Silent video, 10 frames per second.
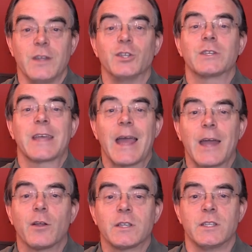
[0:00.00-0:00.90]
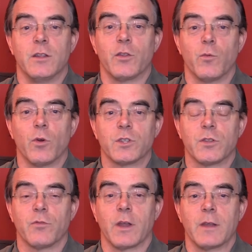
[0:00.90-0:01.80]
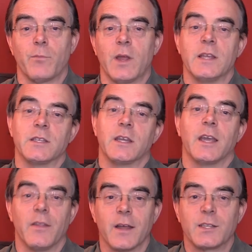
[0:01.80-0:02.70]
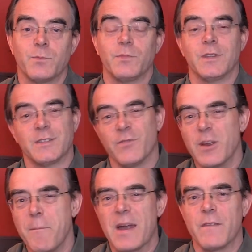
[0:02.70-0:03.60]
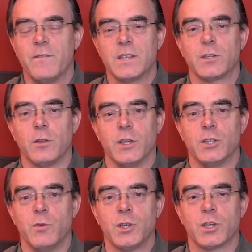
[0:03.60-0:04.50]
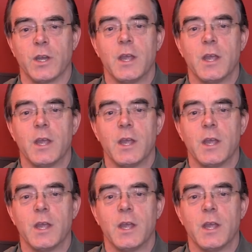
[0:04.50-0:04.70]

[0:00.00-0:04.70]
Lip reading: They just cannot see that the world is a threatening place. And again, that's this very metaphysical intuition.